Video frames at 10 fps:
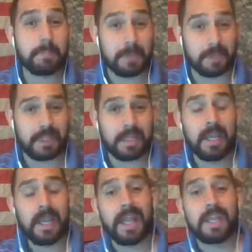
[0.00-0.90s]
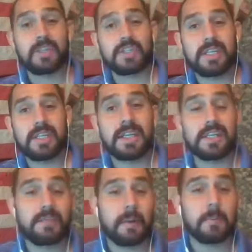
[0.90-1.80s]
Milne, and she
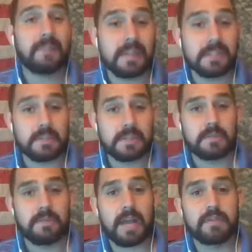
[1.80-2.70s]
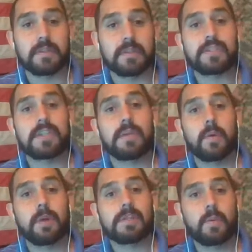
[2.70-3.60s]
is from Face of a Survivor. She
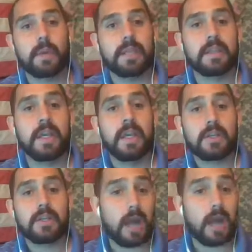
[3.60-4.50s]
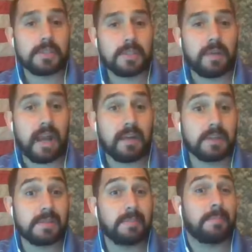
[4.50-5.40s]
works with trauma
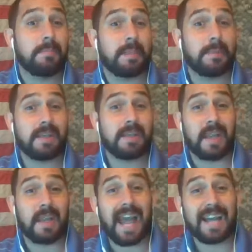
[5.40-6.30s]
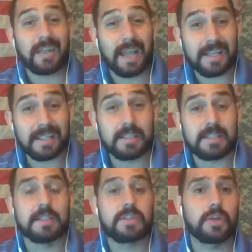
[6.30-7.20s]
survivors, maybe
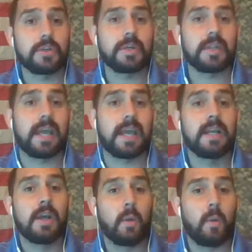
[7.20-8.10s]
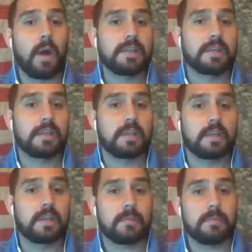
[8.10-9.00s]
adolescents and children that want to